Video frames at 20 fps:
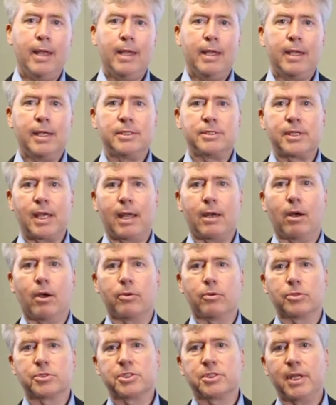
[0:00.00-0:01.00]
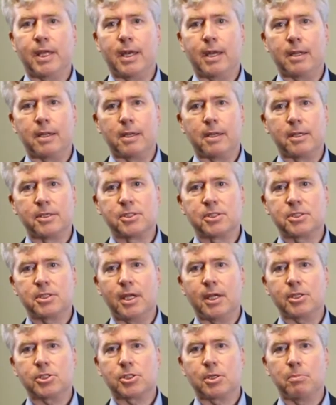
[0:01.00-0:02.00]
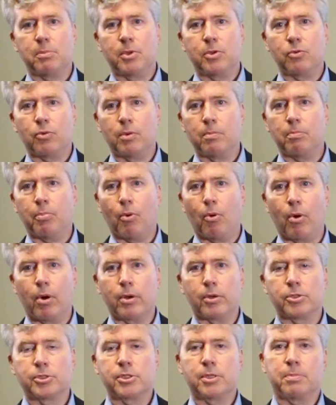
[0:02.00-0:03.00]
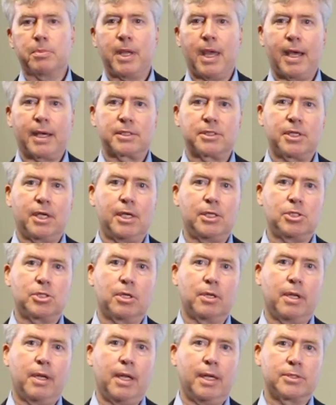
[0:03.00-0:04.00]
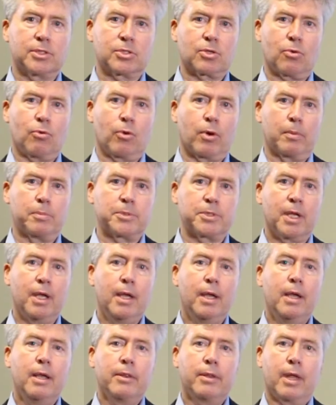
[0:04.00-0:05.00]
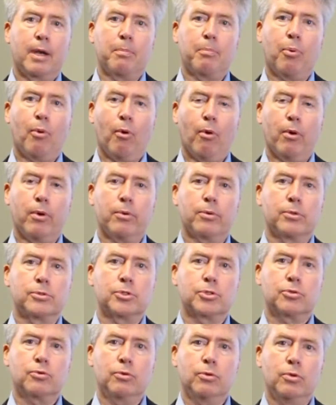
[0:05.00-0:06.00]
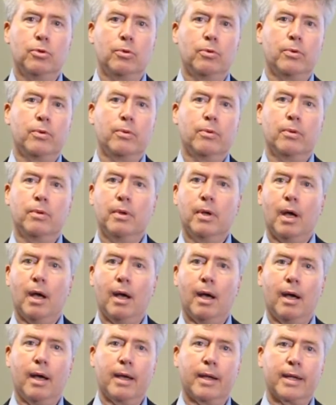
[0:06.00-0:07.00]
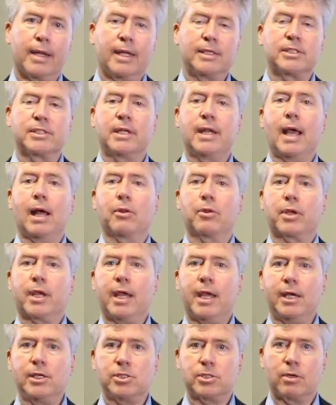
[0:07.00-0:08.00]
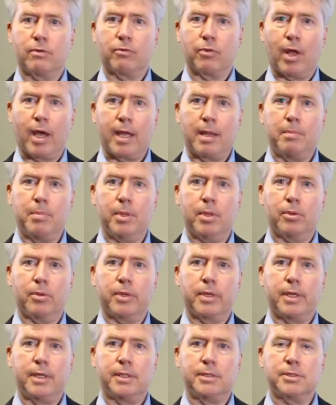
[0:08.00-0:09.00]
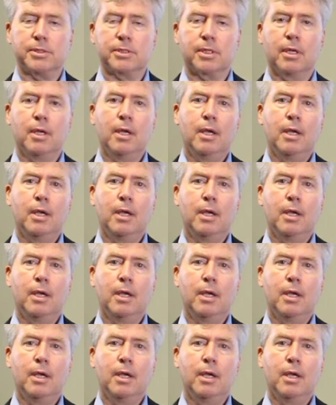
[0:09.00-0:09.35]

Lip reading: is that understanding the distinction between partnership taxation and S-corps, that a partner true gets an allocation of liabilities,